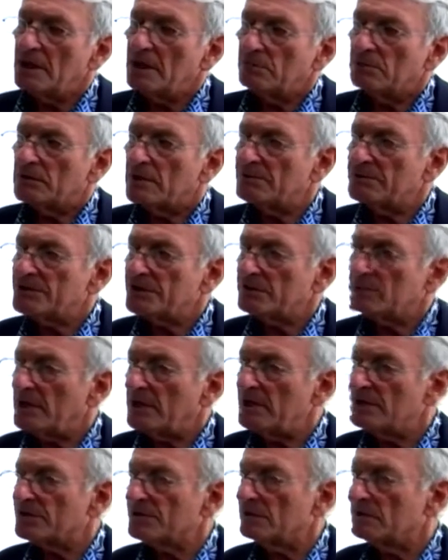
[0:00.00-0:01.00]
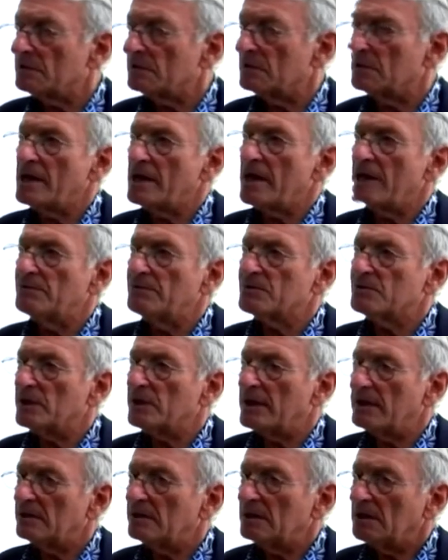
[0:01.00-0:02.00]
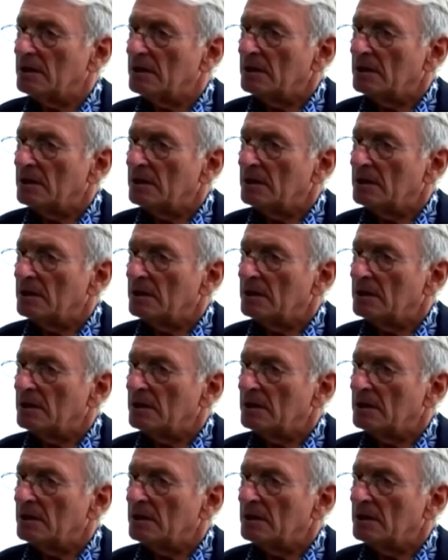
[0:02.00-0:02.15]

representational or abstract,